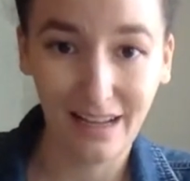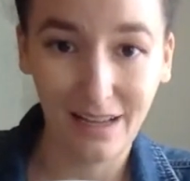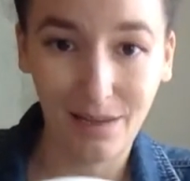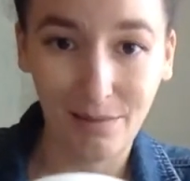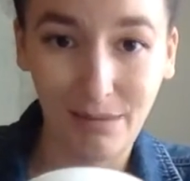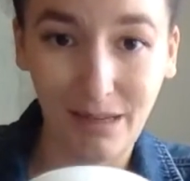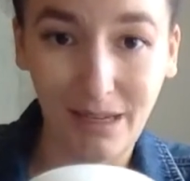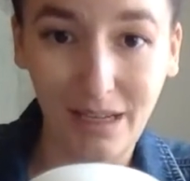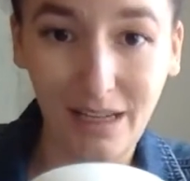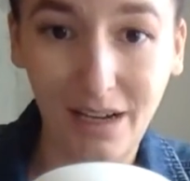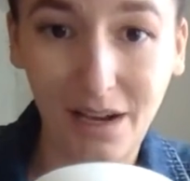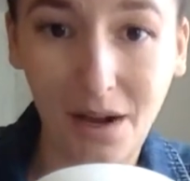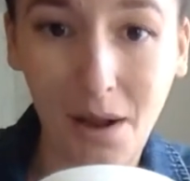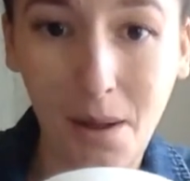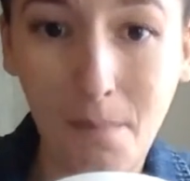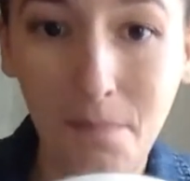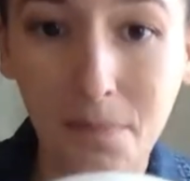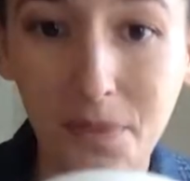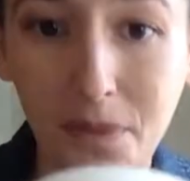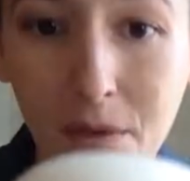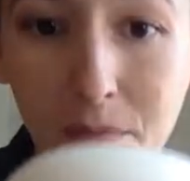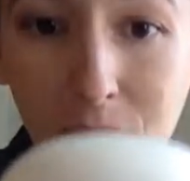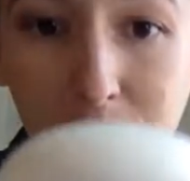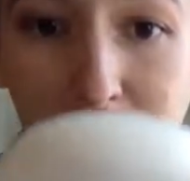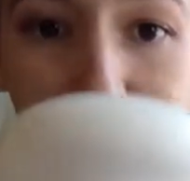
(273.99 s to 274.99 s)
Let me
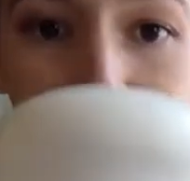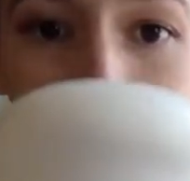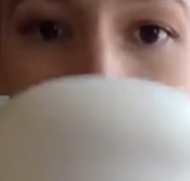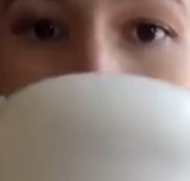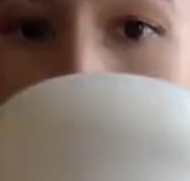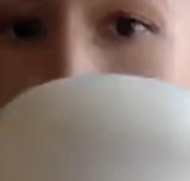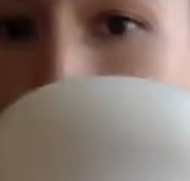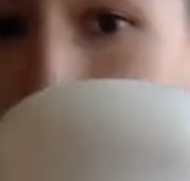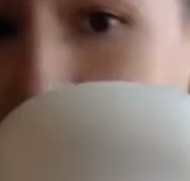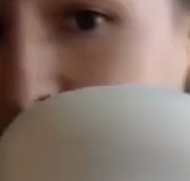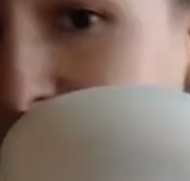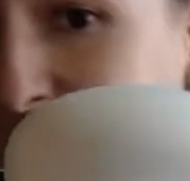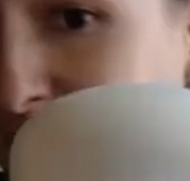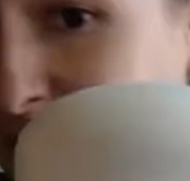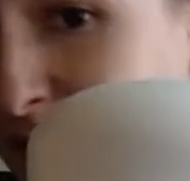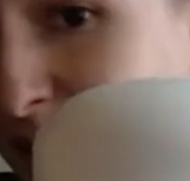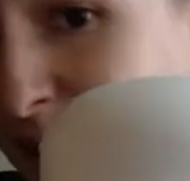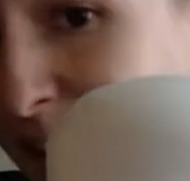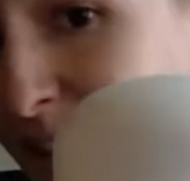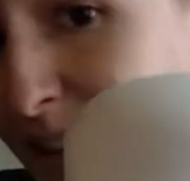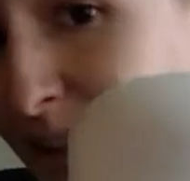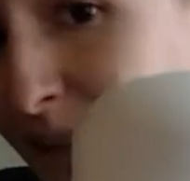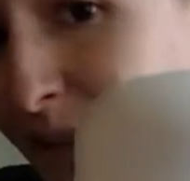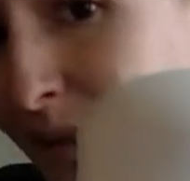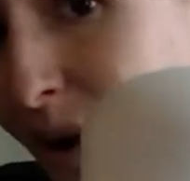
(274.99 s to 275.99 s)
move it up here so
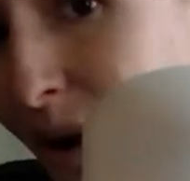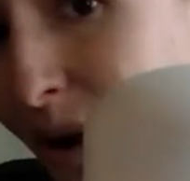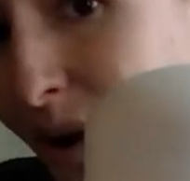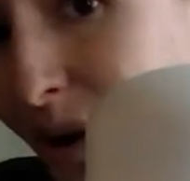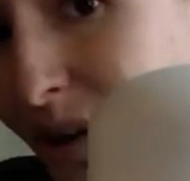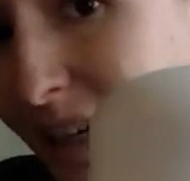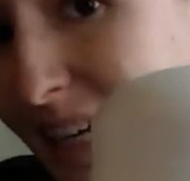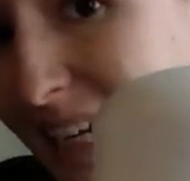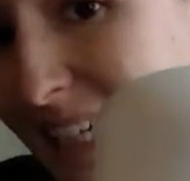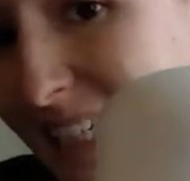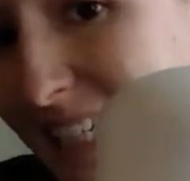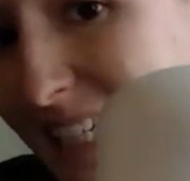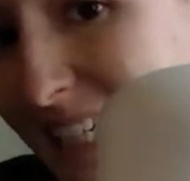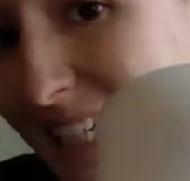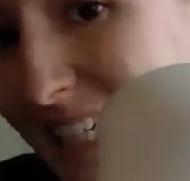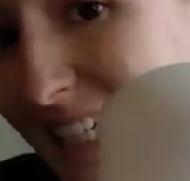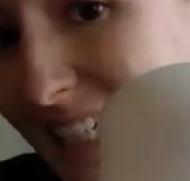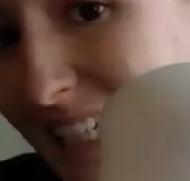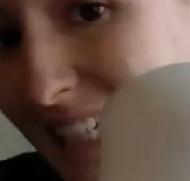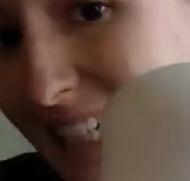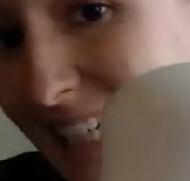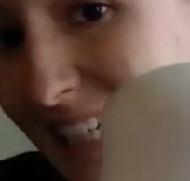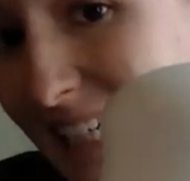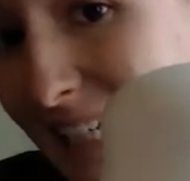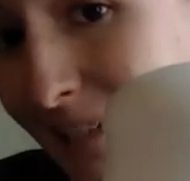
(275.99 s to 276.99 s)
that you all can
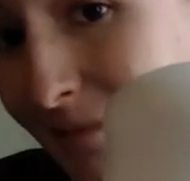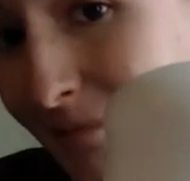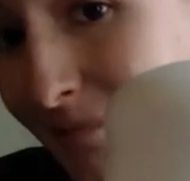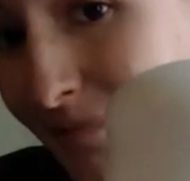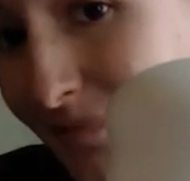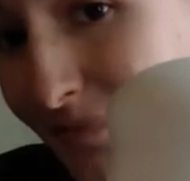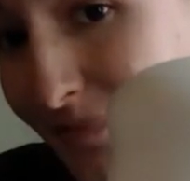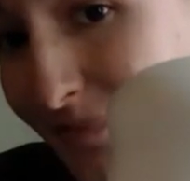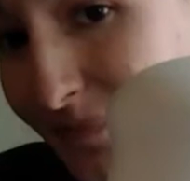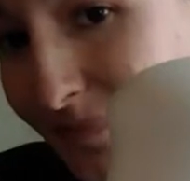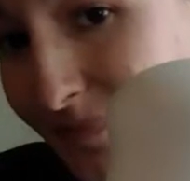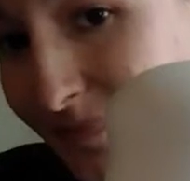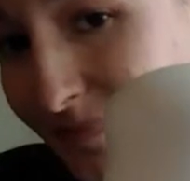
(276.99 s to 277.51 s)
see.